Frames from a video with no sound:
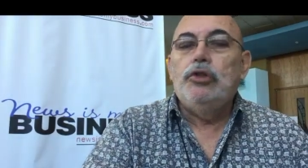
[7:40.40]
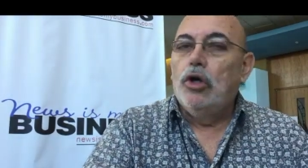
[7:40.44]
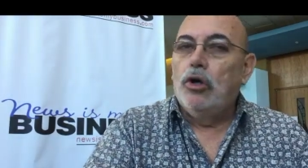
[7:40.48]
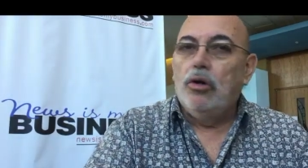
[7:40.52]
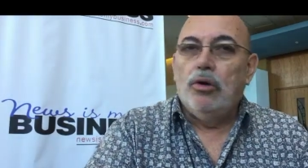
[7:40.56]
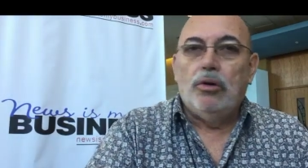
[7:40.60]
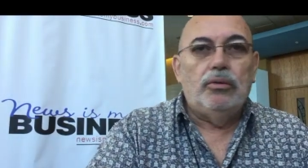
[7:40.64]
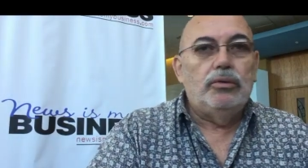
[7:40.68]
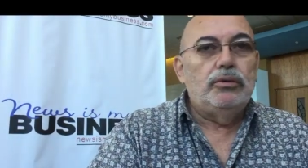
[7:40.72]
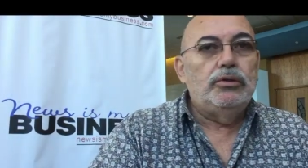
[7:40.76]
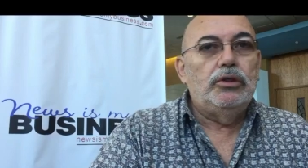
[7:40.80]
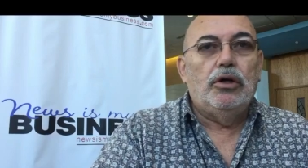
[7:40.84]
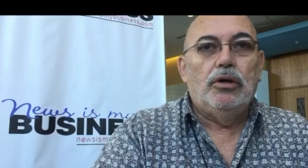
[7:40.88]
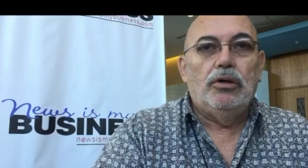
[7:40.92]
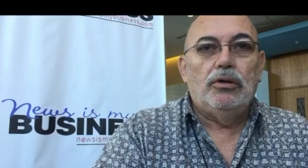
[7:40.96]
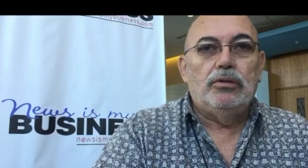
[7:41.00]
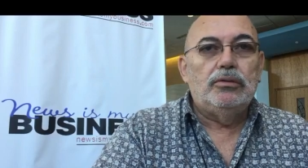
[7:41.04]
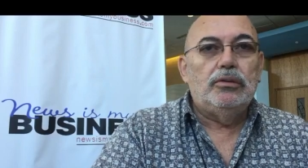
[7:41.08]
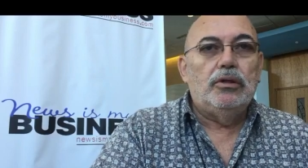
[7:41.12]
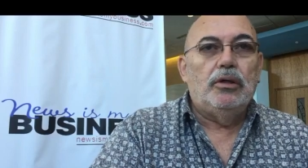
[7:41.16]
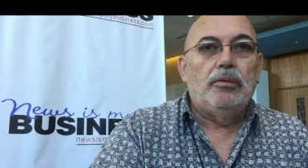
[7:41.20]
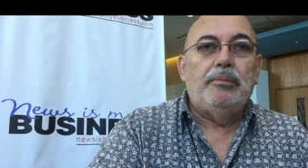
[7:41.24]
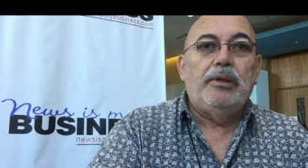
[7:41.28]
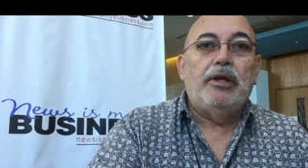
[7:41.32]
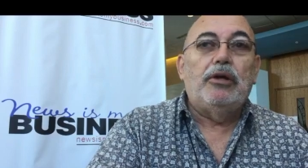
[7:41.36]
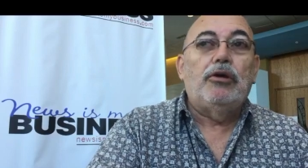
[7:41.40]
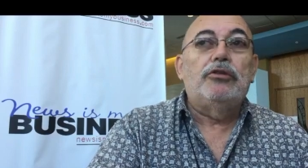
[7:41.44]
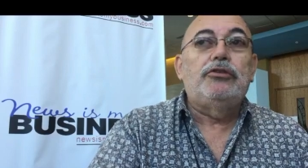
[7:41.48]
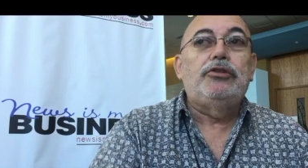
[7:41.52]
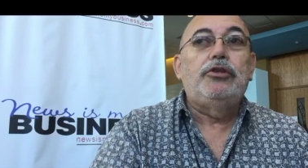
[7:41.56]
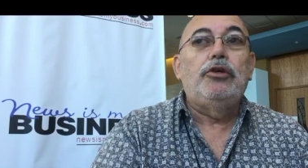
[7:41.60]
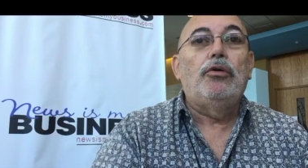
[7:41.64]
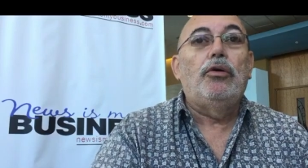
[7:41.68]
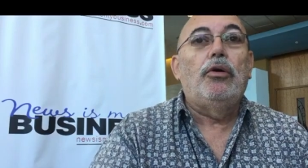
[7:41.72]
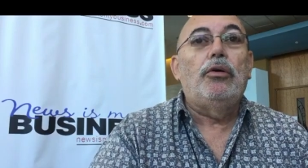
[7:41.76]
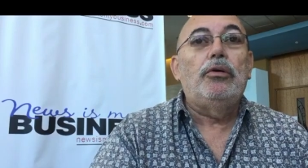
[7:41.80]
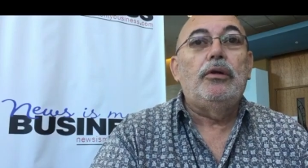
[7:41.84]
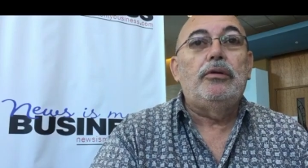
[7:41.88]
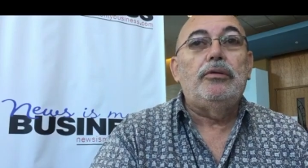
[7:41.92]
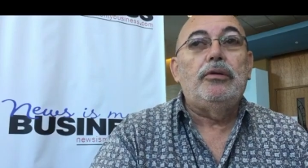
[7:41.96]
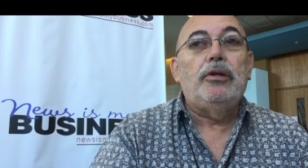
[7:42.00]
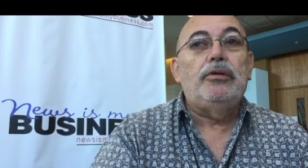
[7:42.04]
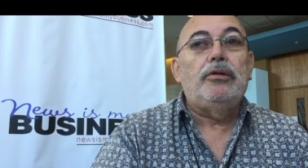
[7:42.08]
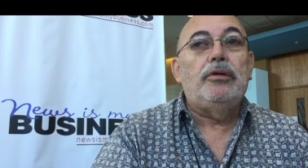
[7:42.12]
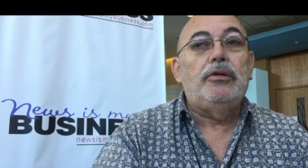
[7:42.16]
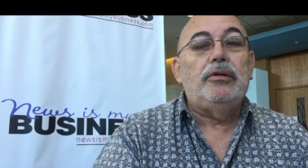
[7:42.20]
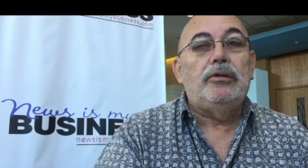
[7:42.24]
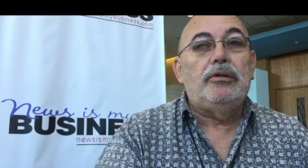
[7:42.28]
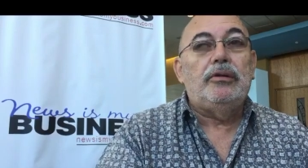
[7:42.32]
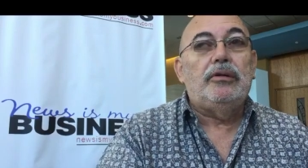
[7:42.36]
No, no, no, because you
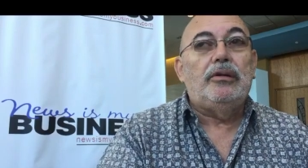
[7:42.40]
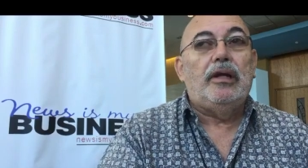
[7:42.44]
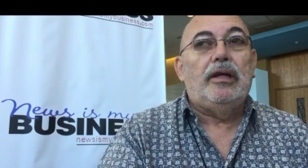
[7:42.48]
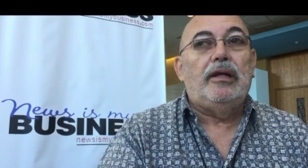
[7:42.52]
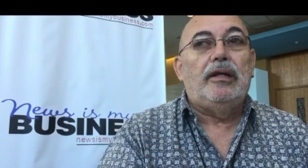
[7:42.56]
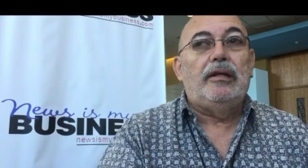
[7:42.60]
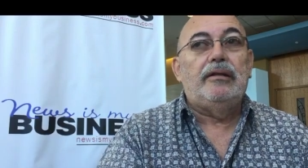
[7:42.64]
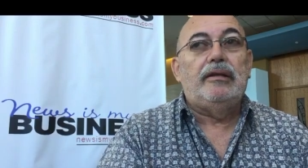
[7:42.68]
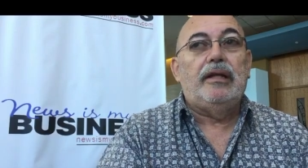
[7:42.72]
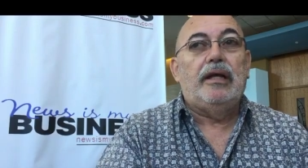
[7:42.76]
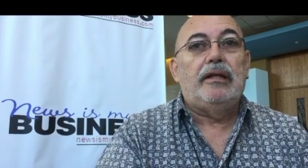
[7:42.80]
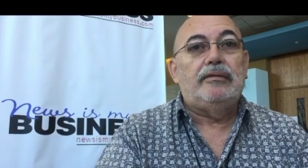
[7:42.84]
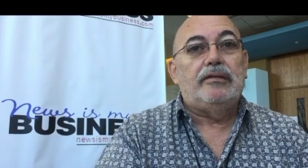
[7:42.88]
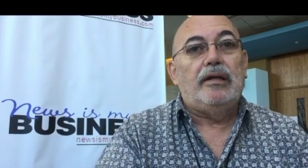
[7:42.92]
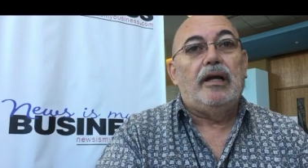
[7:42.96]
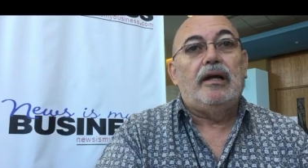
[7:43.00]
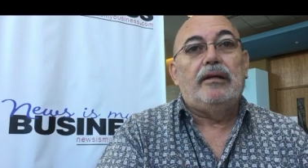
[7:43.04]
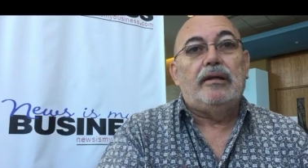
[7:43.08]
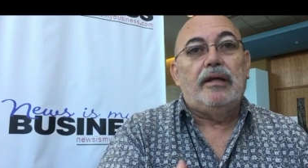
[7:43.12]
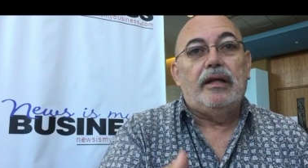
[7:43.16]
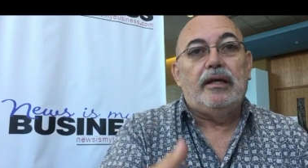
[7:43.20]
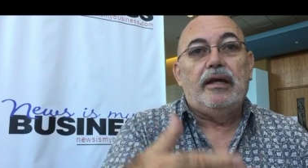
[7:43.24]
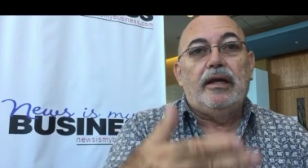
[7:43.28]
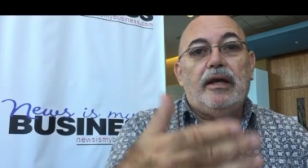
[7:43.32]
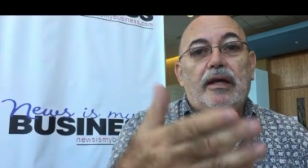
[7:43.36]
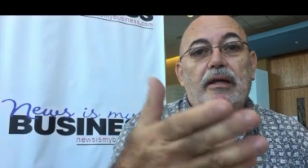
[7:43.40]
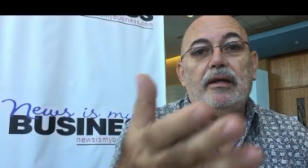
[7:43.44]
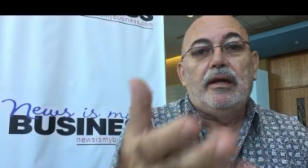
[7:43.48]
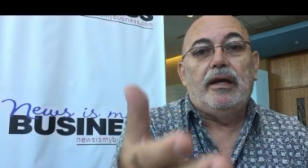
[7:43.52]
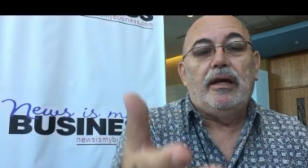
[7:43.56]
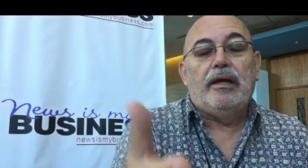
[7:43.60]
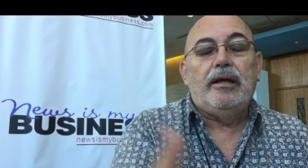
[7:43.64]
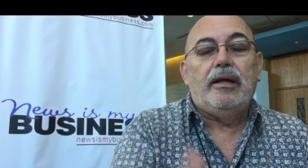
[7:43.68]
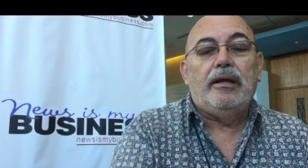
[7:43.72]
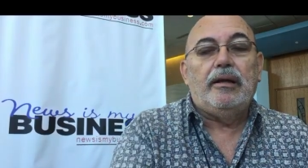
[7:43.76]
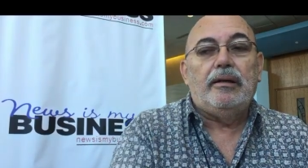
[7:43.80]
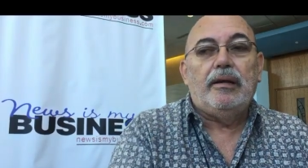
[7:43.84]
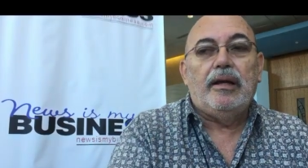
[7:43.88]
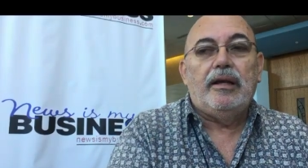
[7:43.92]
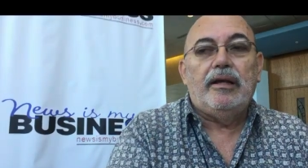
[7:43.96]
and that's and I I,